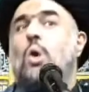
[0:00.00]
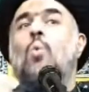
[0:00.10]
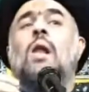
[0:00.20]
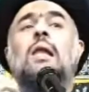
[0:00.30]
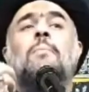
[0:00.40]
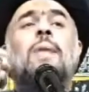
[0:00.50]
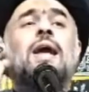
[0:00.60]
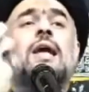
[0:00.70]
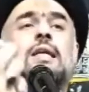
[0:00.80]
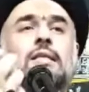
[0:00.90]
will
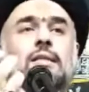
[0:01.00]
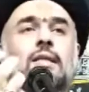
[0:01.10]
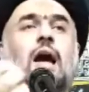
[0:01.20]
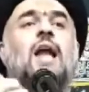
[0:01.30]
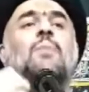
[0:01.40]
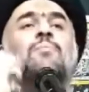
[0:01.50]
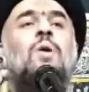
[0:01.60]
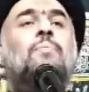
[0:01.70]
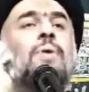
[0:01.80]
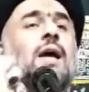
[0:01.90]
make and
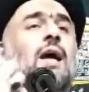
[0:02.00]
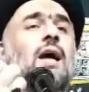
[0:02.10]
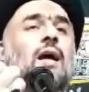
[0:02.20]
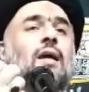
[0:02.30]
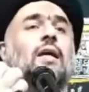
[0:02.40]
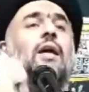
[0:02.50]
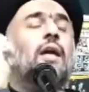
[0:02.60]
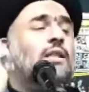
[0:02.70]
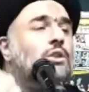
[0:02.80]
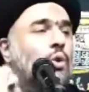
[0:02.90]
prepare
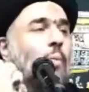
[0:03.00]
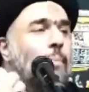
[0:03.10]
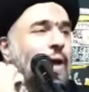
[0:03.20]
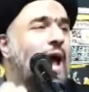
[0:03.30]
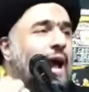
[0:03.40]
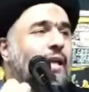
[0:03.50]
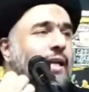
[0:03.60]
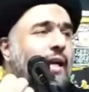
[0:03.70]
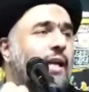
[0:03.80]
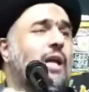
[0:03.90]
his
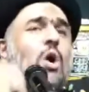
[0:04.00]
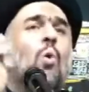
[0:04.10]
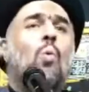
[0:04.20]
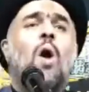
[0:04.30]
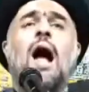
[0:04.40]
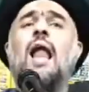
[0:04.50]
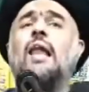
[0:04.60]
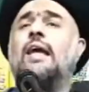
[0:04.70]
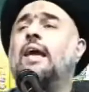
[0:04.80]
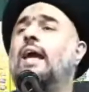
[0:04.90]
companion while
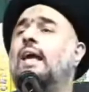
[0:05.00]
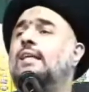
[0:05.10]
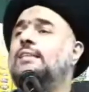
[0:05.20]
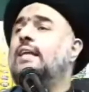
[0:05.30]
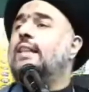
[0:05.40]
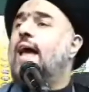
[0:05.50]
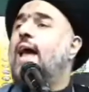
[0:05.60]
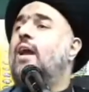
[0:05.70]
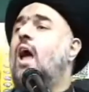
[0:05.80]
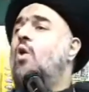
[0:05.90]
he is in the
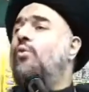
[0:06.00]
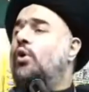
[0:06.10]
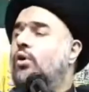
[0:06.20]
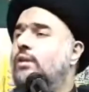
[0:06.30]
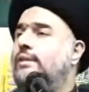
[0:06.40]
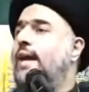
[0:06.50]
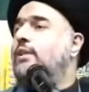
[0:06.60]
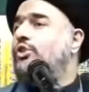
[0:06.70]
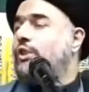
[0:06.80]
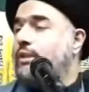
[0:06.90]
era of
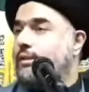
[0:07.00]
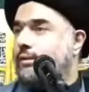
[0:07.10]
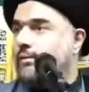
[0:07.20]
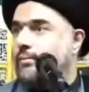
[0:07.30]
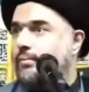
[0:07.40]
occultation.